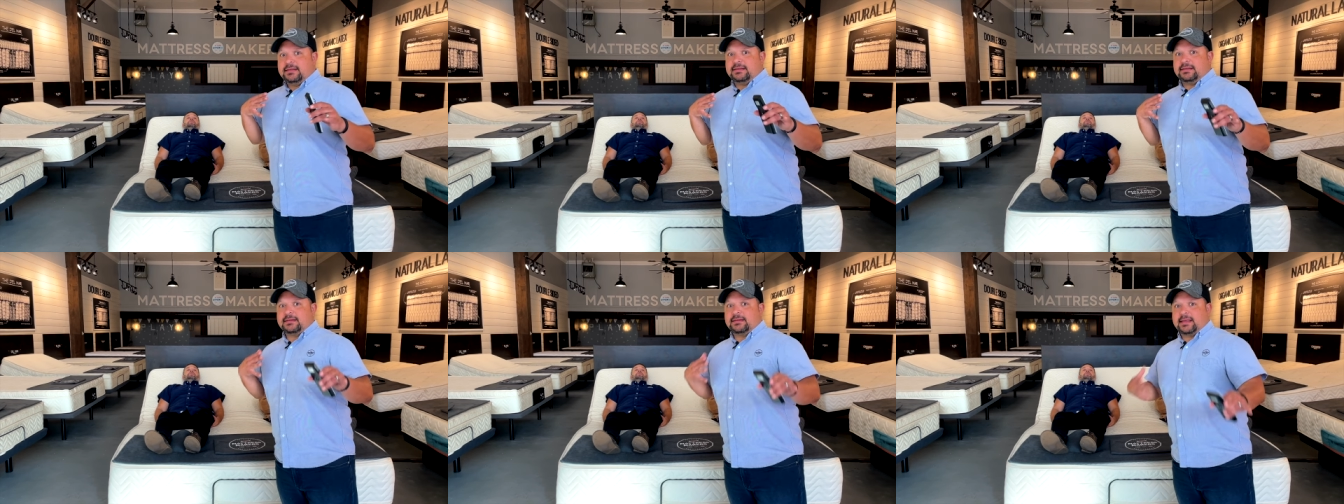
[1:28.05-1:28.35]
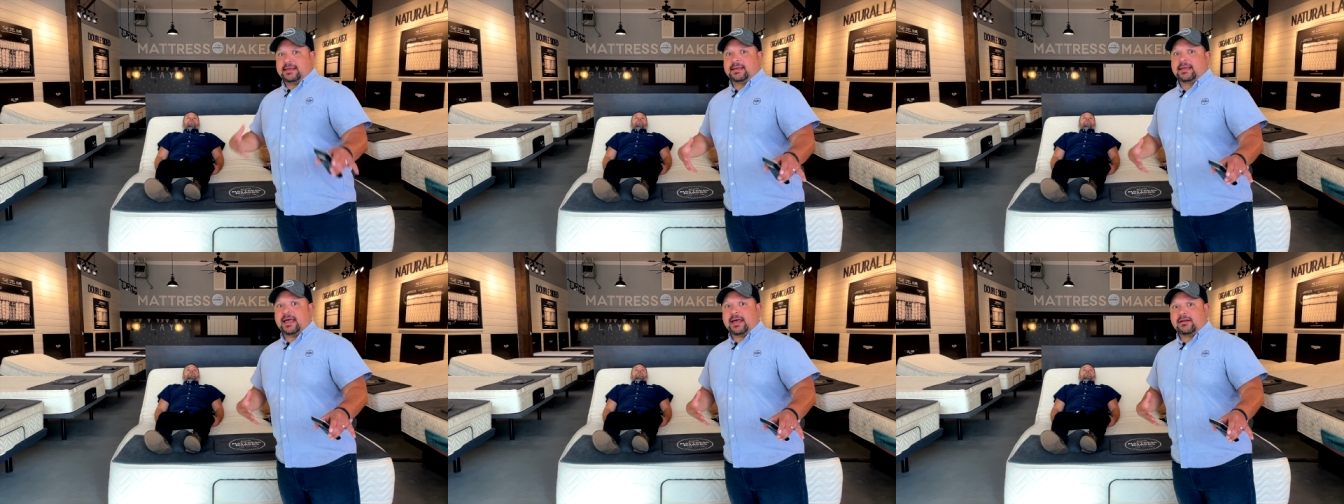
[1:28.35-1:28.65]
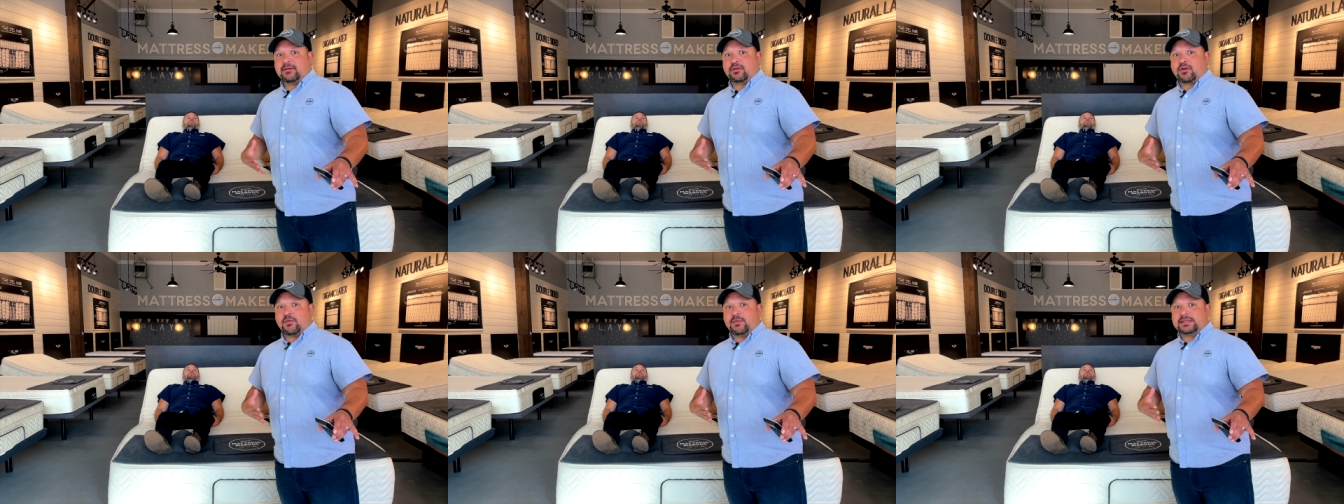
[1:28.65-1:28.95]
they, they
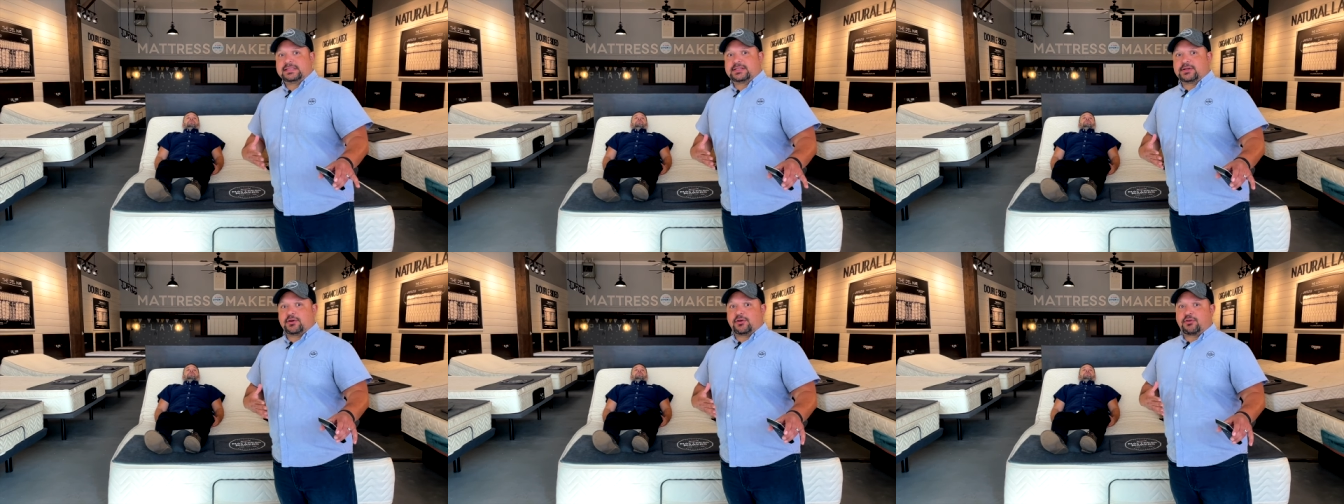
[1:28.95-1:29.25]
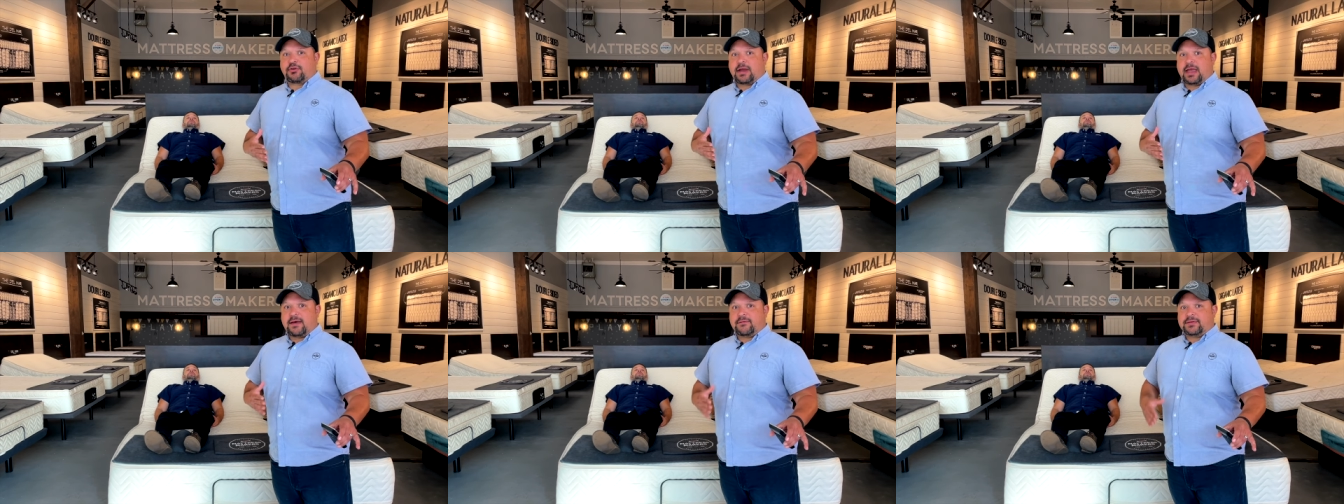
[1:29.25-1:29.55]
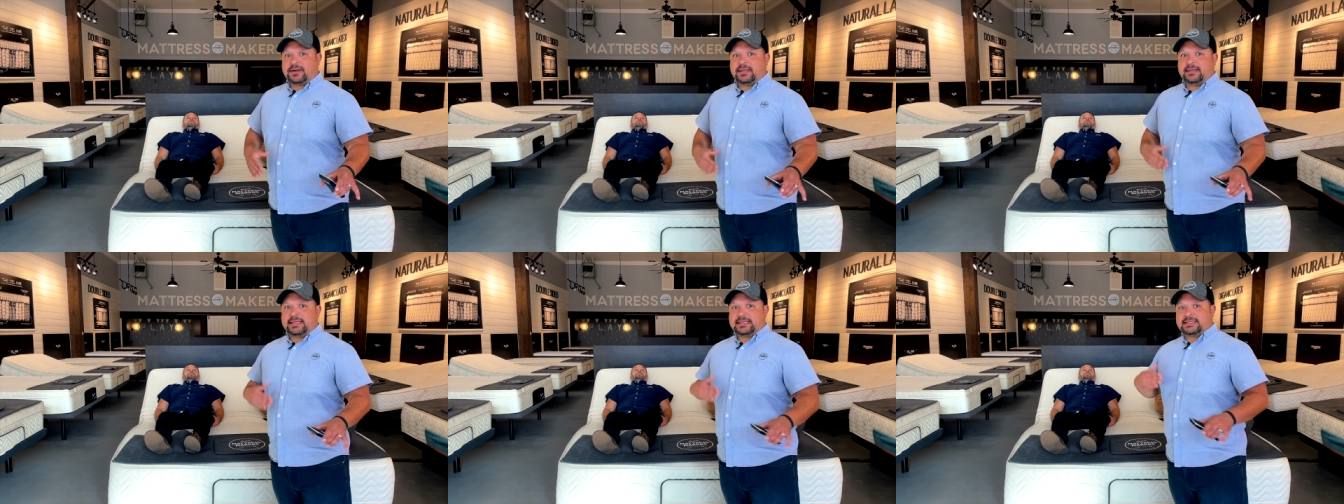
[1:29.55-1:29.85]
got, go in zero
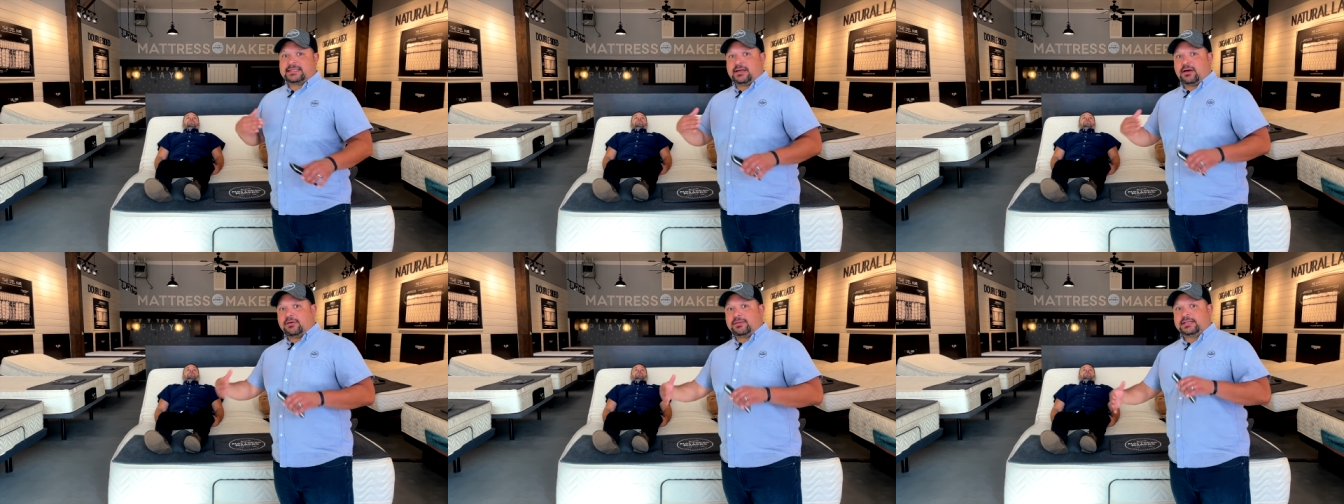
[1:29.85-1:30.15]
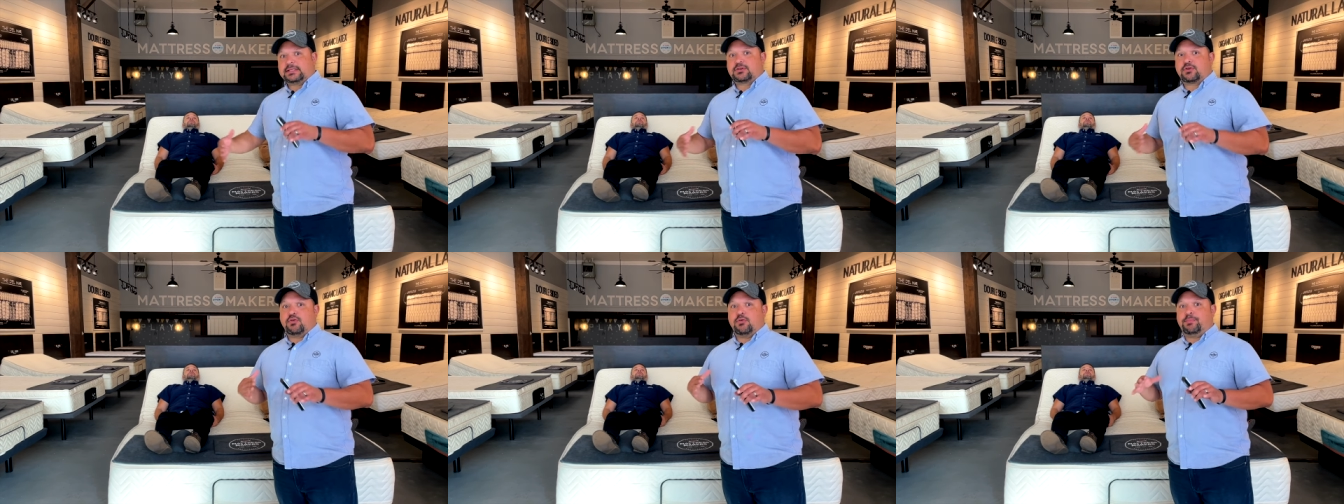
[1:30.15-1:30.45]
gravity, they see all these cool